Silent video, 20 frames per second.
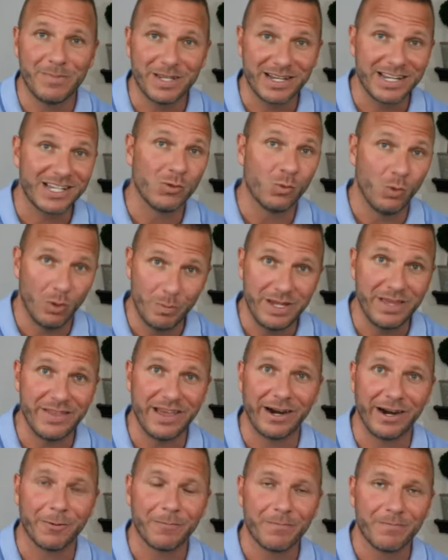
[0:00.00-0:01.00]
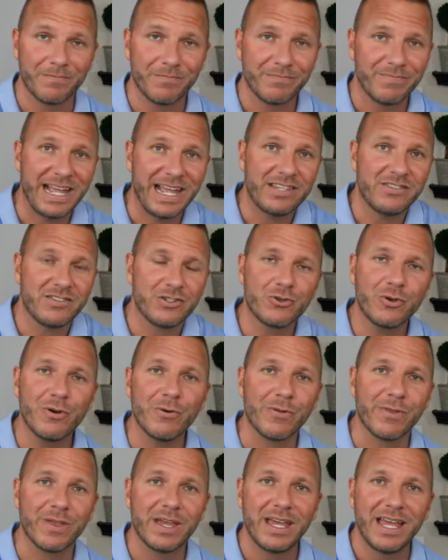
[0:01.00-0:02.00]
because we'll be there. That's the
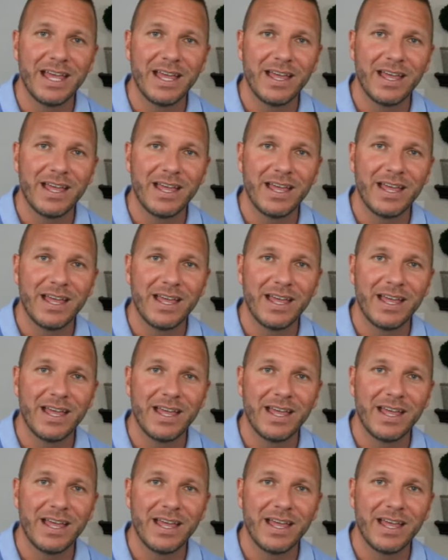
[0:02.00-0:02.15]
truth.